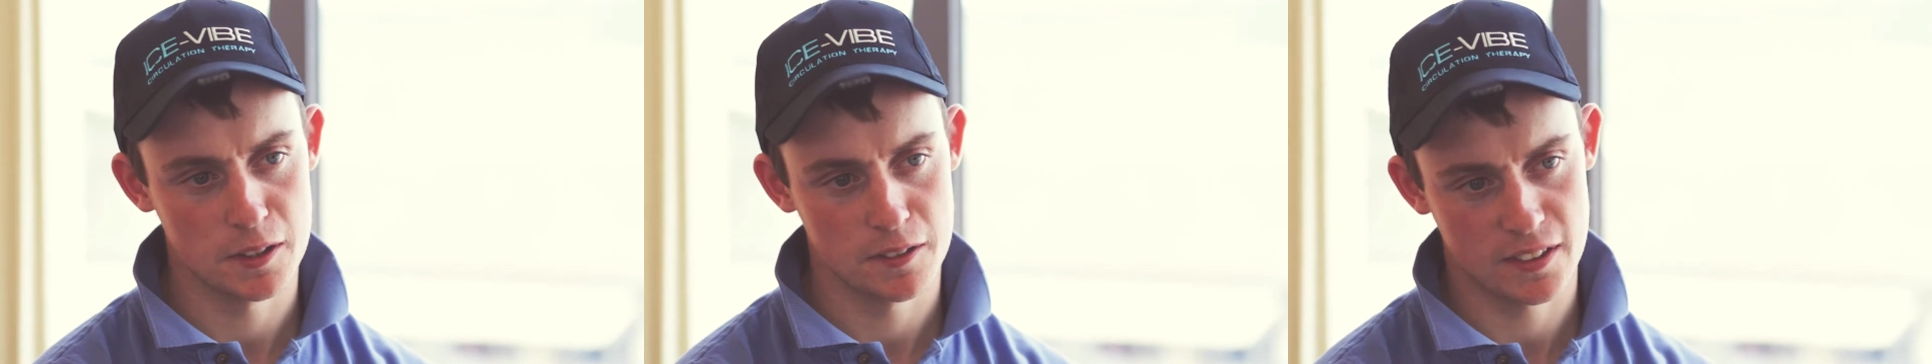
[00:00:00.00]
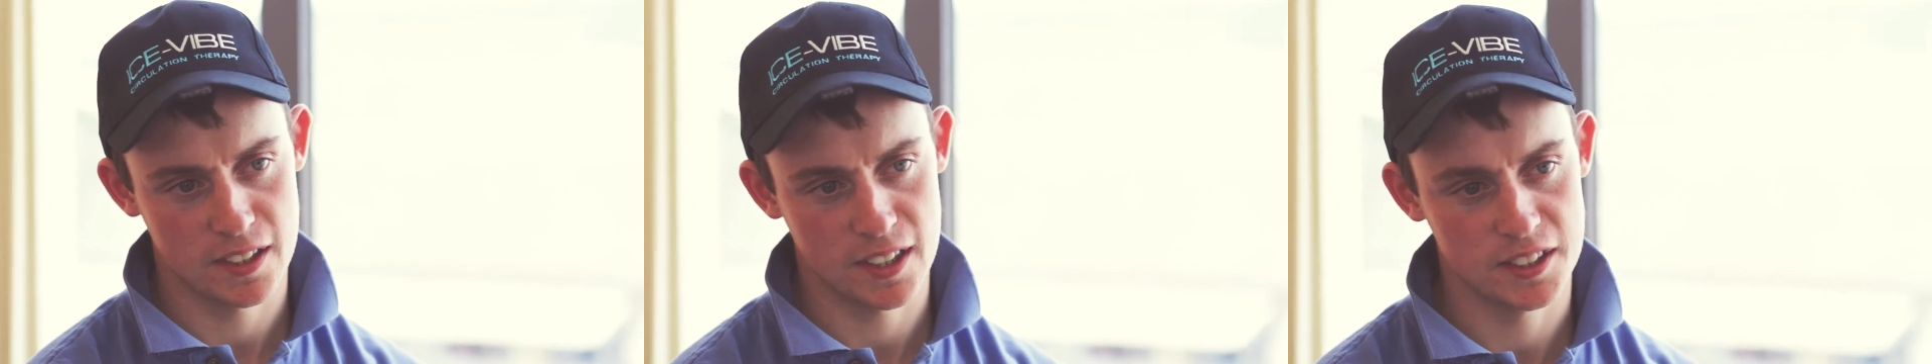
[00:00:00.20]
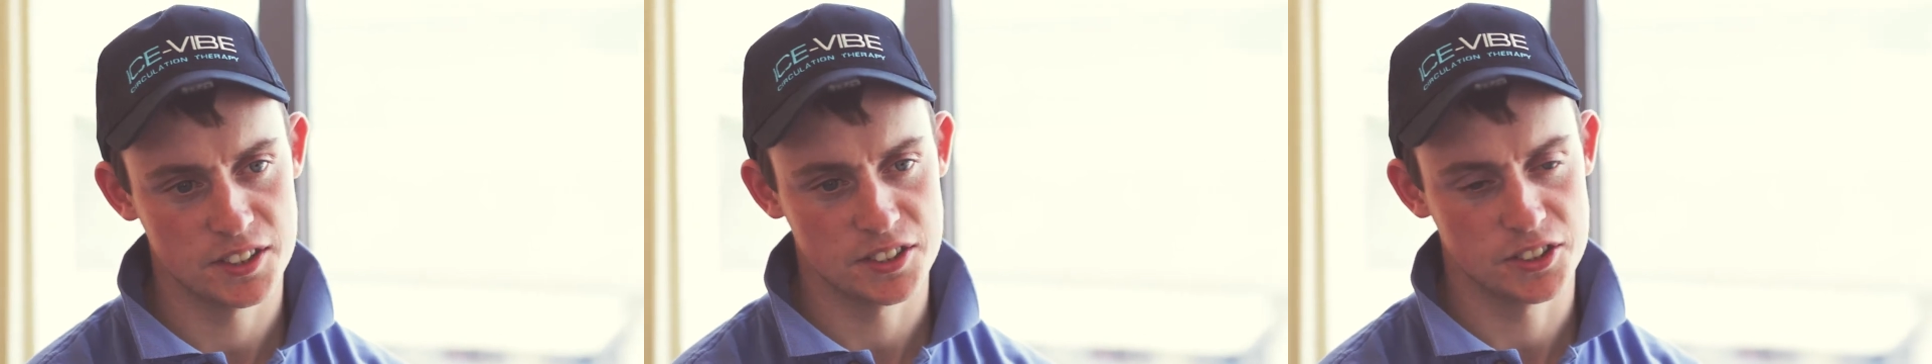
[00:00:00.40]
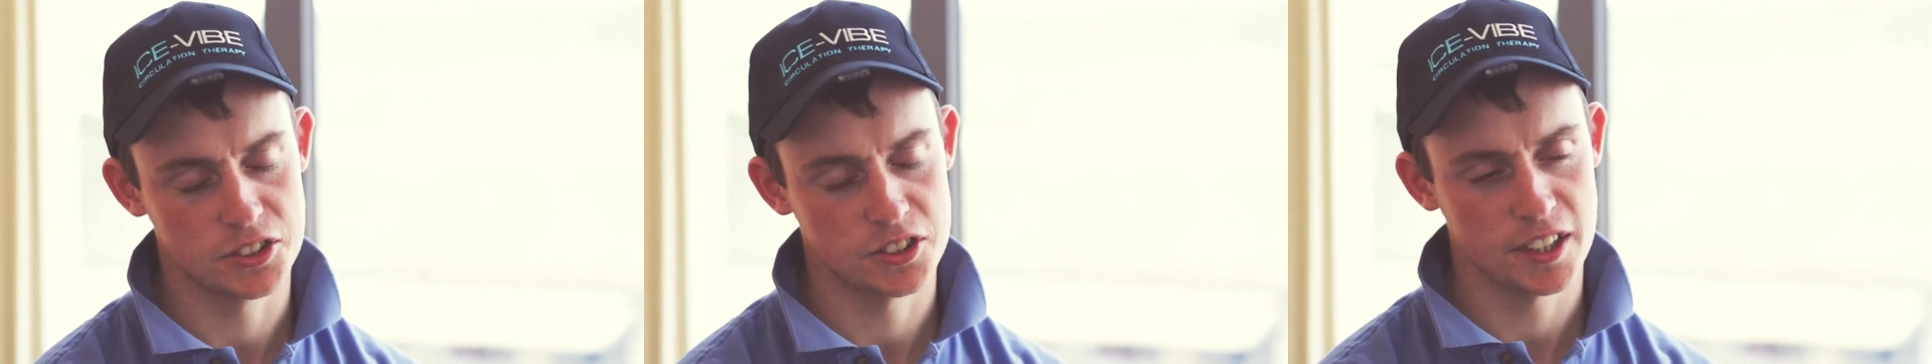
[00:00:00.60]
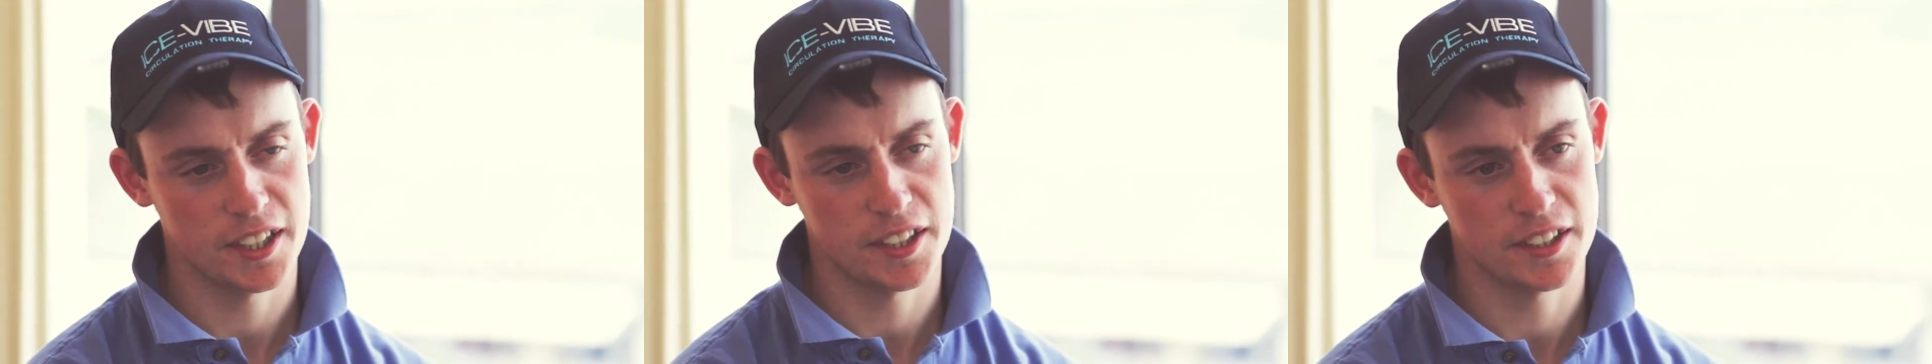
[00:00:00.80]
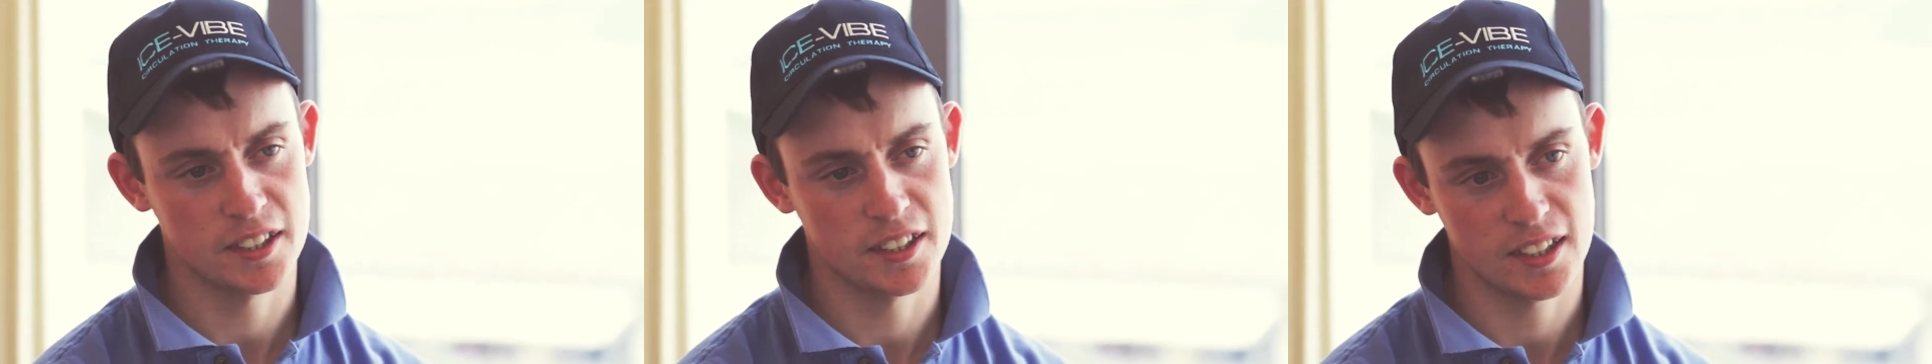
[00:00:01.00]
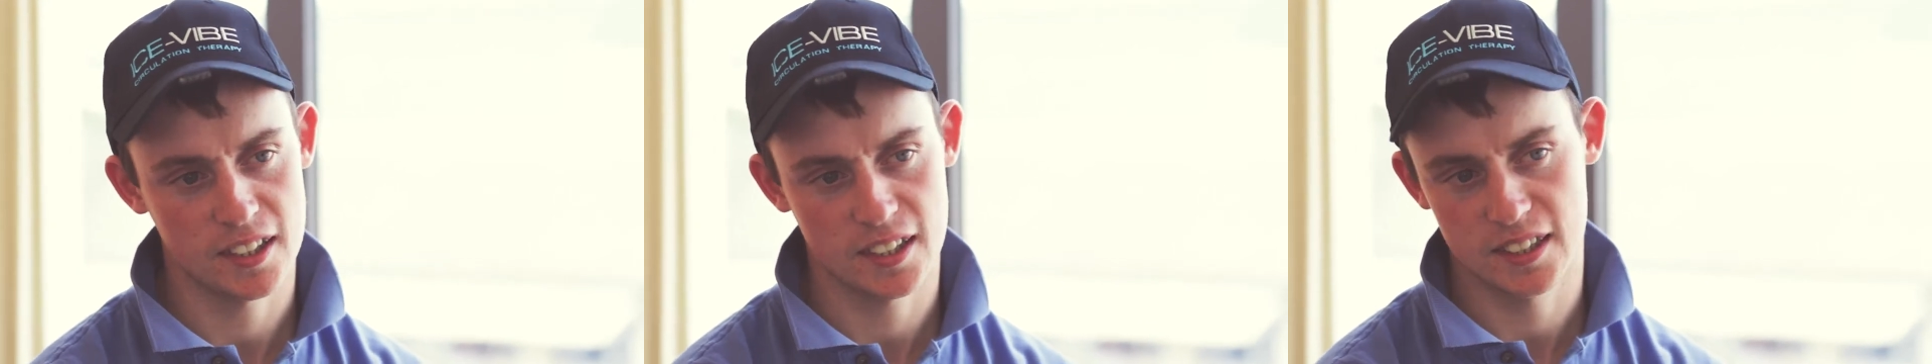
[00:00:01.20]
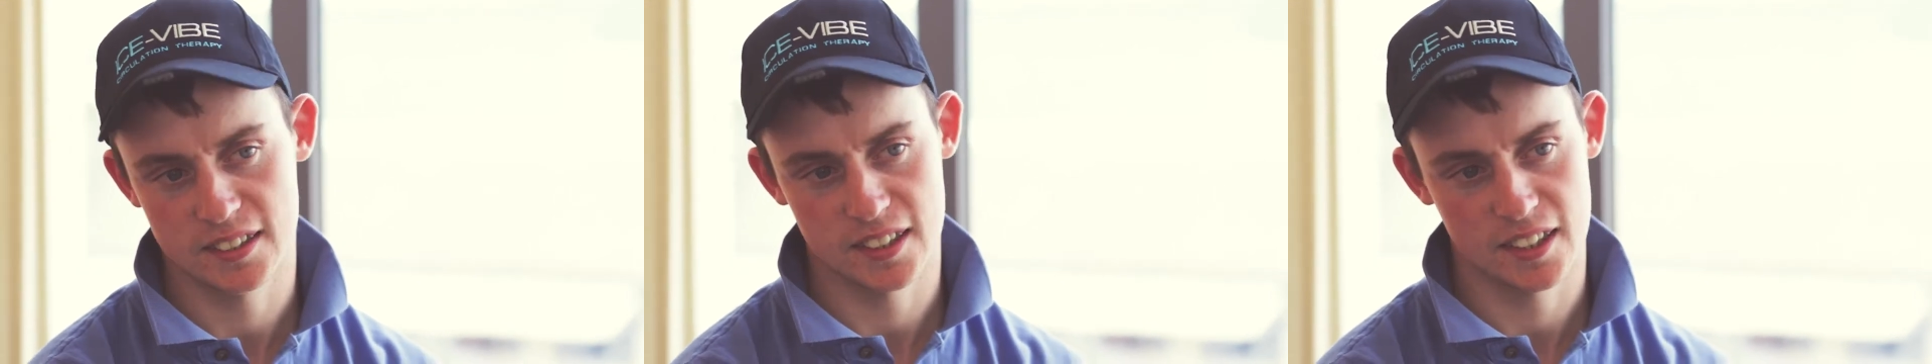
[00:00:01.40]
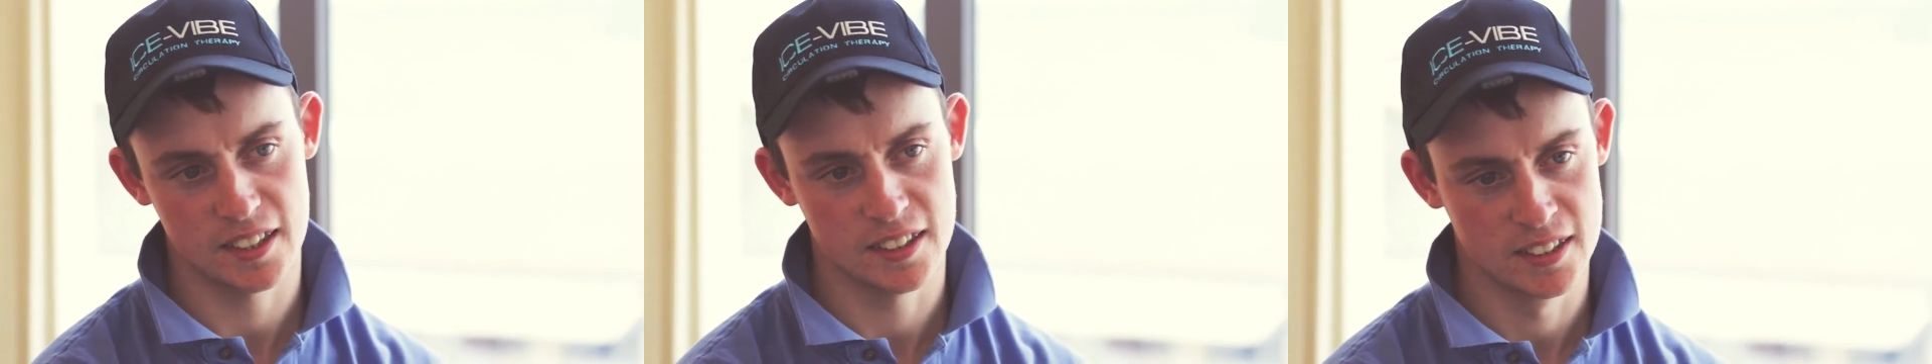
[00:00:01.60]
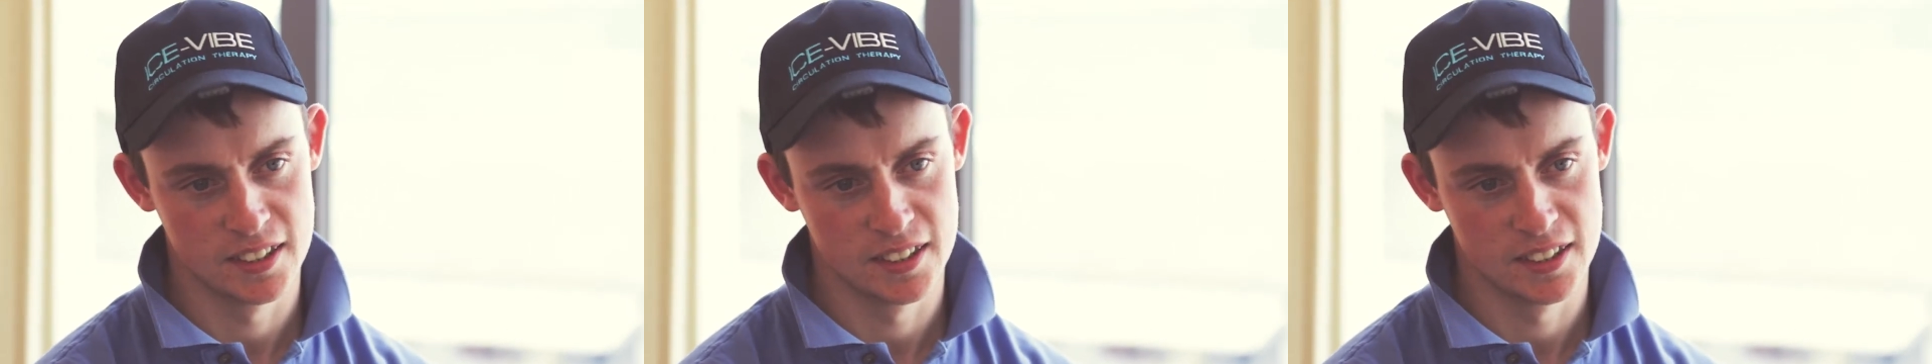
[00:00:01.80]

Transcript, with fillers: My father's a trainer, and uh,